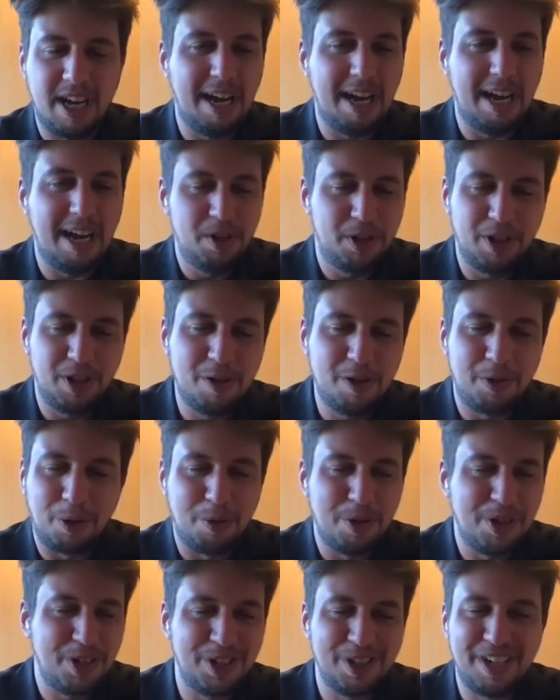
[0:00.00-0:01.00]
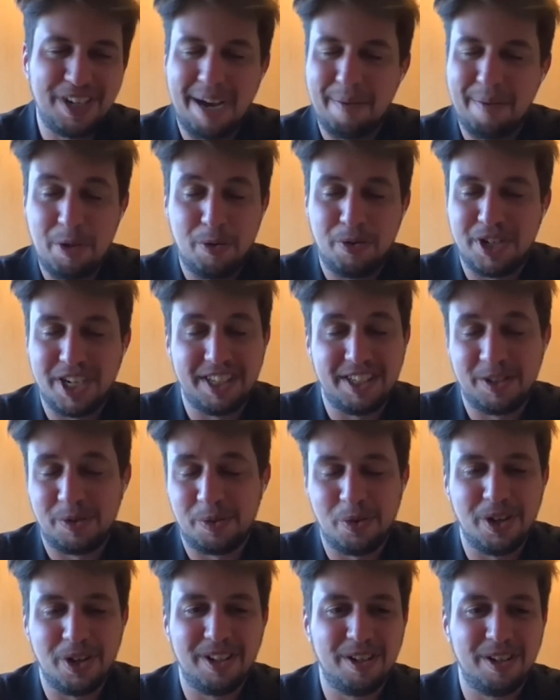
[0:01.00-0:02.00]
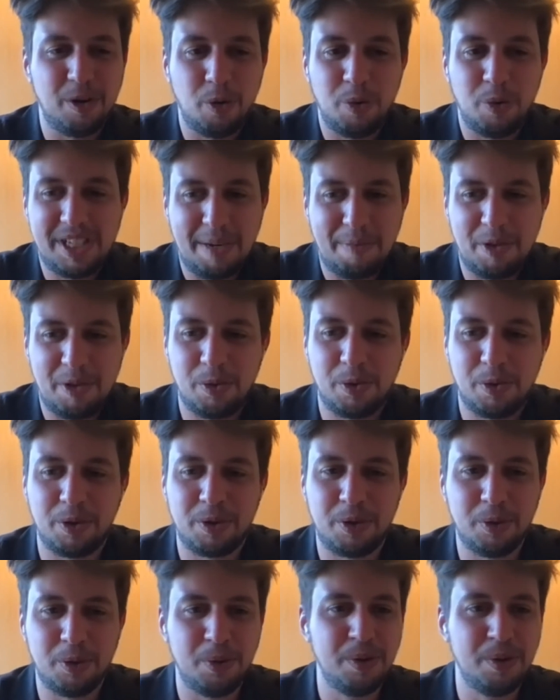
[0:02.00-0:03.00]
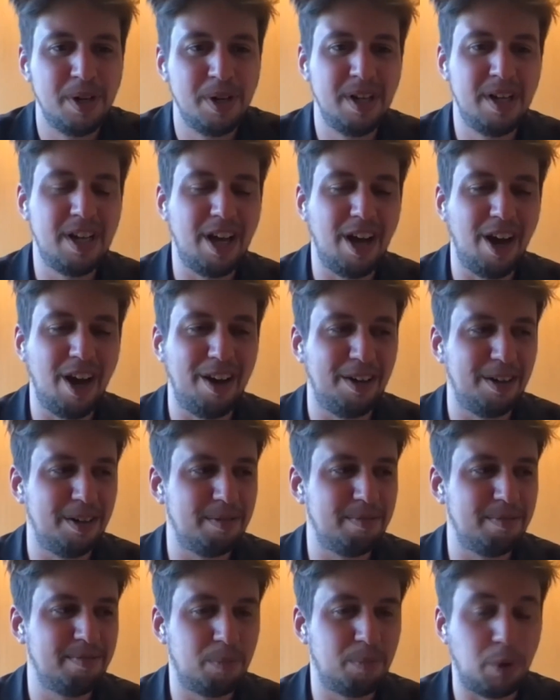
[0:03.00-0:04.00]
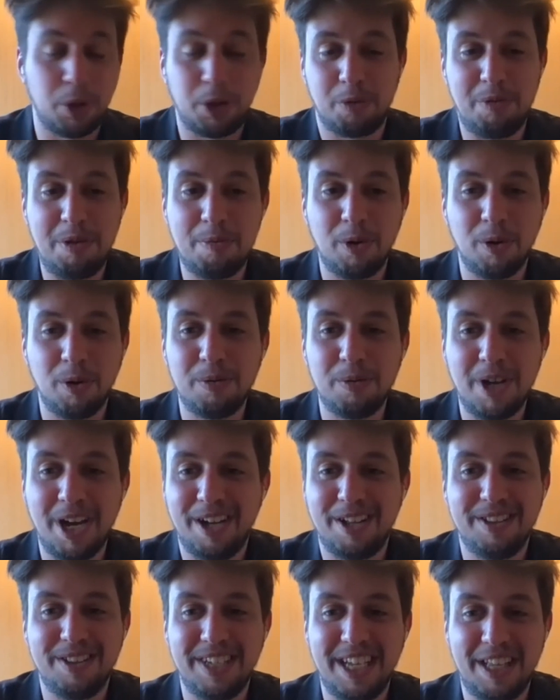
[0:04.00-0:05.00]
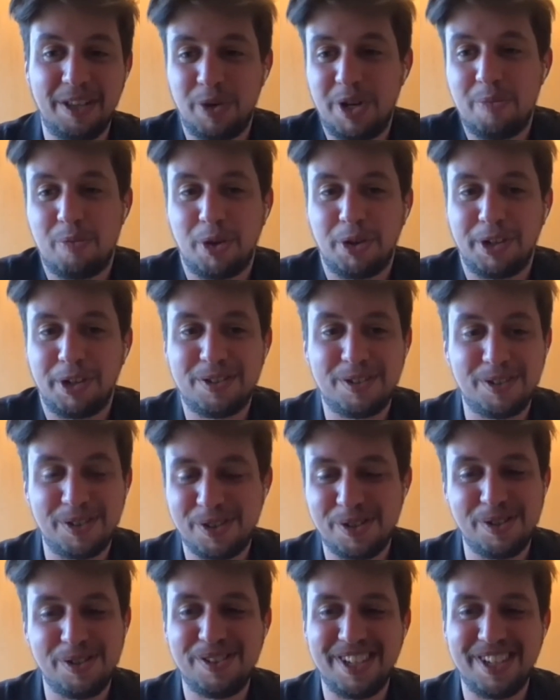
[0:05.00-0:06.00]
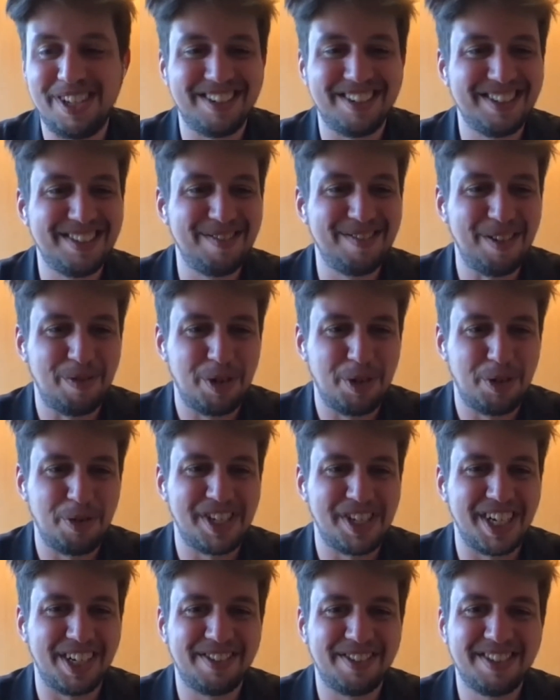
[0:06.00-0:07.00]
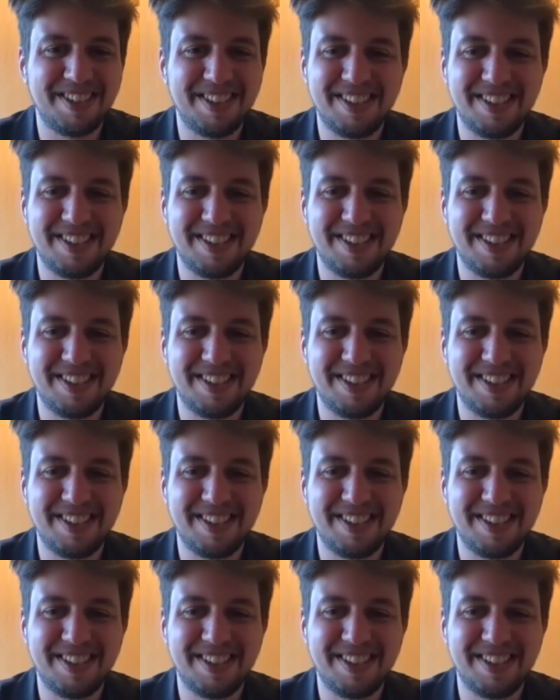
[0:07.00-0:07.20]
I'm happy to answer any of your questions. Happy to chat as well. Always happy to talk to product people and great products. So yeah, feel free to reach out.